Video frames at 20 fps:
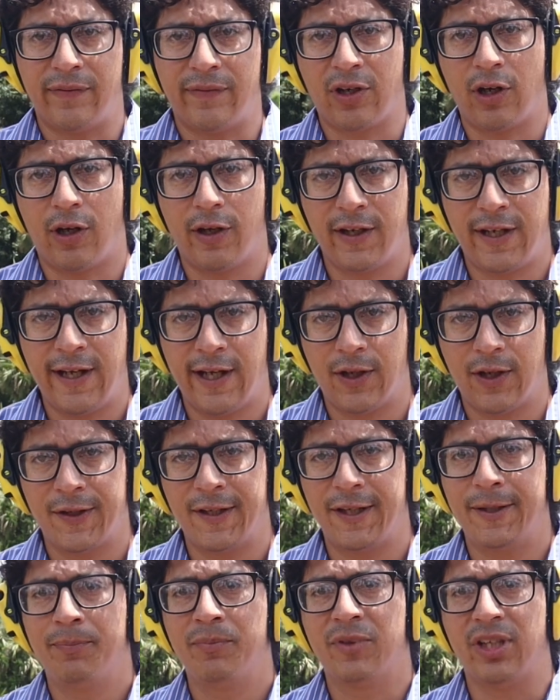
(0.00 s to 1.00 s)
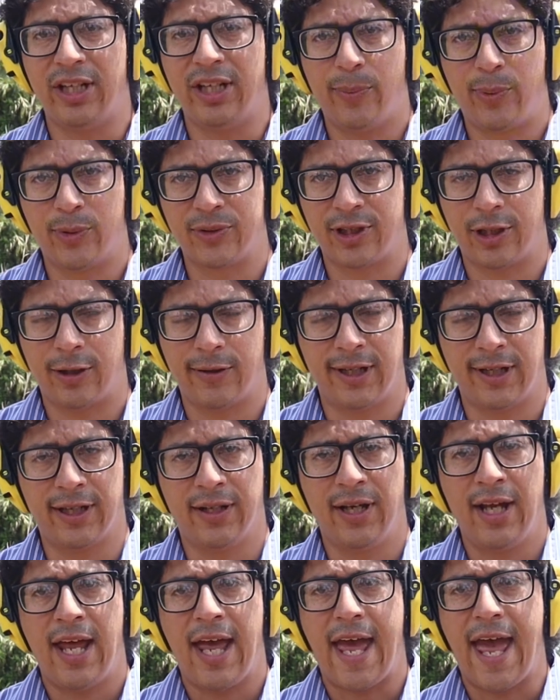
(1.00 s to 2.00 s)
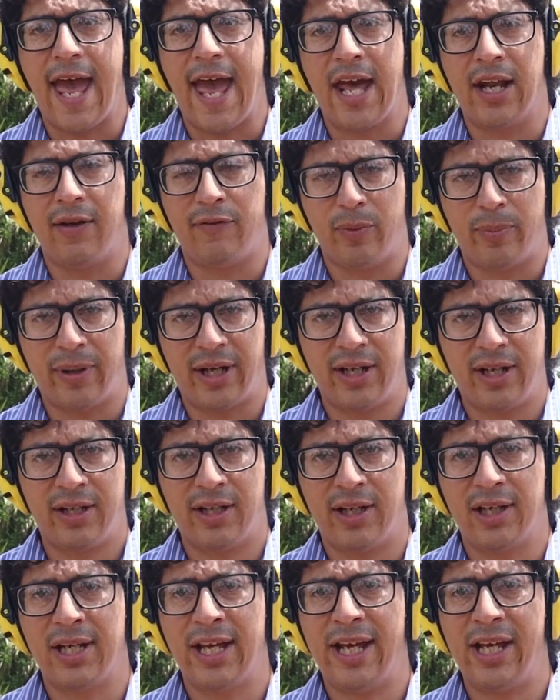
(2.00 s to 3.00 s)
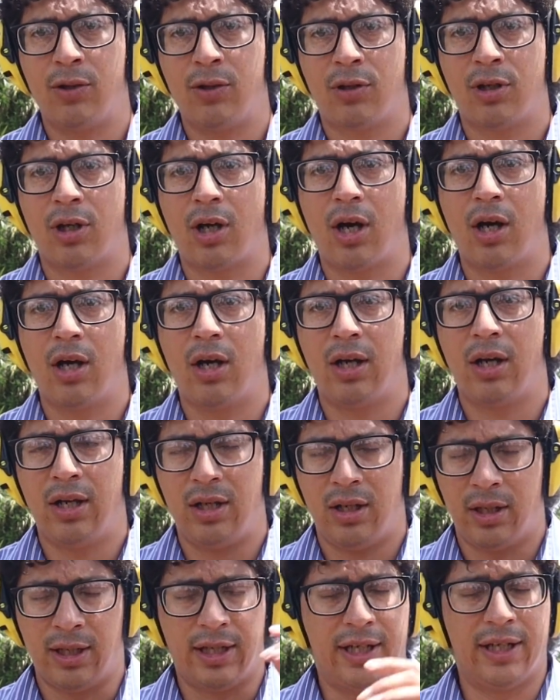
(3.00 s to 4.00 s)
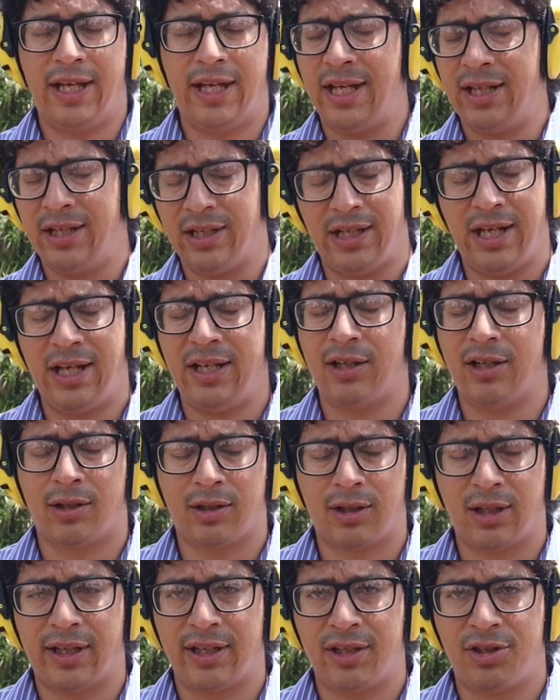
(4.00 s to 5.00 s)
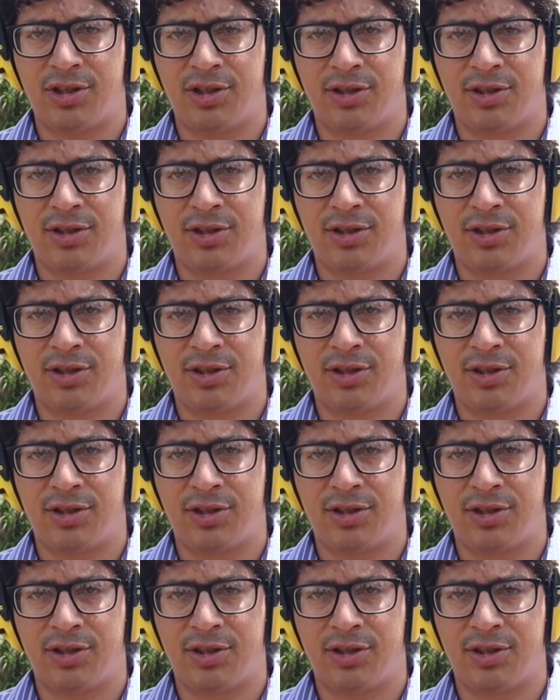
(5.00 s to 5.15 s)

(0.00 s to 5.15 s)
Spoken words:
live in Collier County, the Naples area, and if you buy a gun anywhere in any online